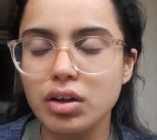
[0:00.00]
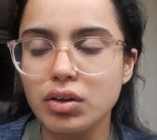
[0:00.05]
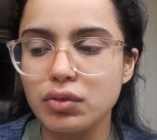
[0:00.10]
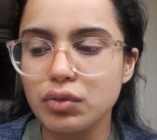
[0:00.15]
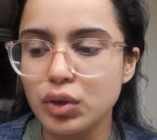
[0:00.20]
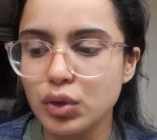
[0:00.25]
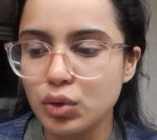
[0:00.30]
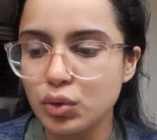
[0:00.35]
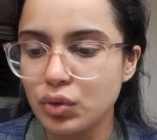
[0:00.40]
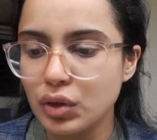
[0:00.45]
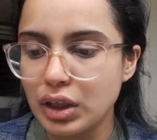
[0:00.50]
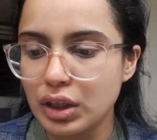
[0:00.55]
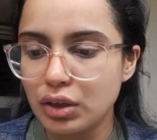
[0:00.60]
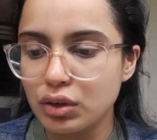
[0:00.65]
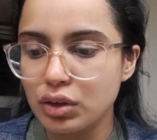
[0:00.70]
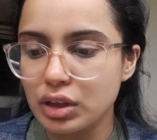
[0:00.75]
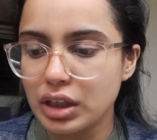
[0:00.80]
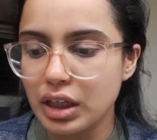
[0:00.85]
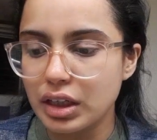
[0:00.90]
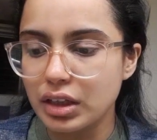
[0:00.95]
a view where
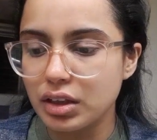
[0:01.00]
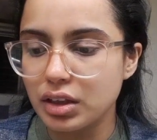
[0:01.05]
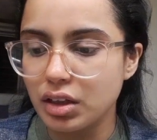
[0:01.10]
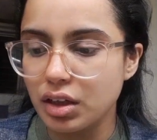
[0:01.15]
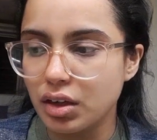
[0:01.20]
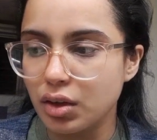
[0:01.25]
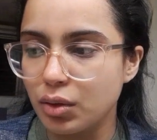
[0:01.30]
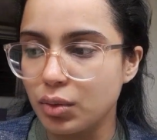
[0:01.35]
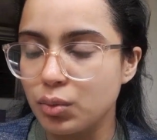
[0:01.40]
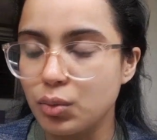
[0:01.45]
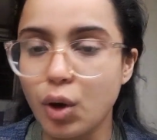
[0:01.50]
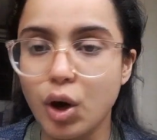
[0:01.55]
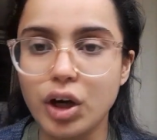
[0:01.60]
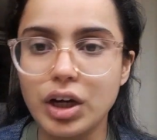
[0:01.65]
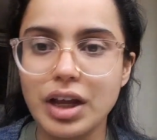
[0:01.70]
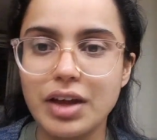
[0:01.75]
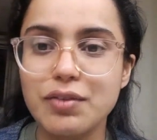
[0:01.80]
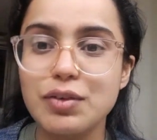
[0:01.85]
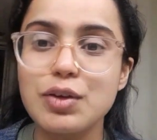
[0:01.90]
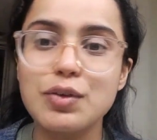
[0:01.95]
you'll get
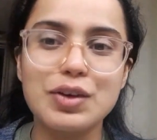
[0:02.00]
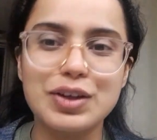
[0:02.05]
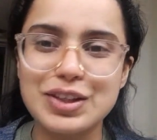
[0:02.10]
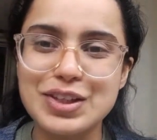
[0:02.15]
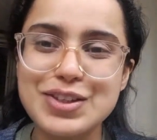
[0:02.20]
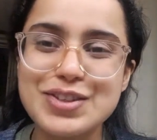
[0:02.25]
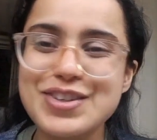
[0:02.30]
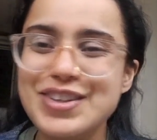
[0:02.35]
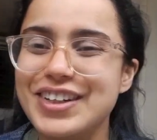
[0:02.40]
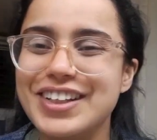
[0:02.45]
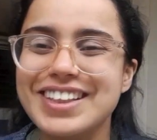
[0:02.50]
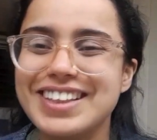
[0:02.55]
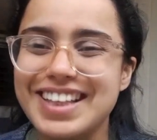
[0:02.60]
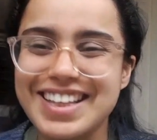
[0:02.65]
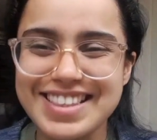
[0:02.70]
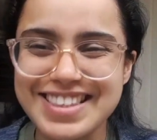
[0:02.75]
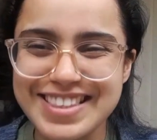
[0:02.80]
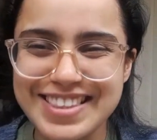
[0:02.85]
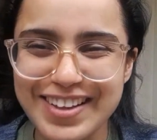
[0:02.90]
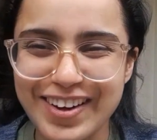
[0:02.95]
what everyone is doing.
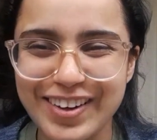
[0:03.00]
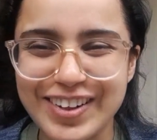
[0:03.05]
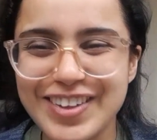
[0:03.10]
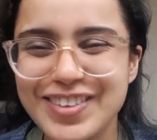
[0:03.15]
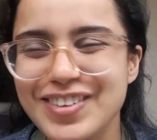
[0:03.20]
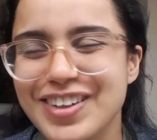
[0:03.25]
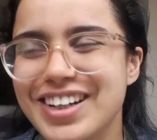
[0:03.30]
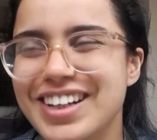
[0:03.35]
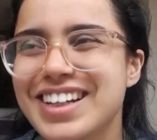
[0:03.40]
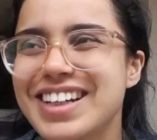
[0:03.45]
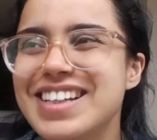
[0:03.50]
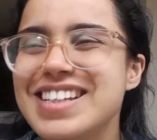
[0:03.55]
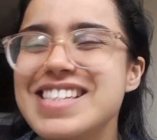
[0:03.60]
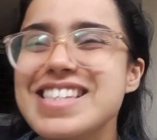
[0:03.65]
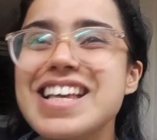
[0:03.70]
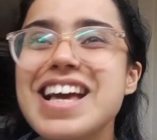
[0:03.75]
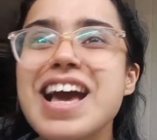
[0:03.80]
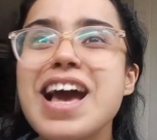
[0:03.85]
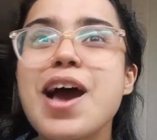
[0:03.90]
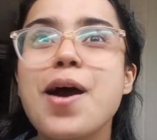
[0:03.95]
That's not what it is.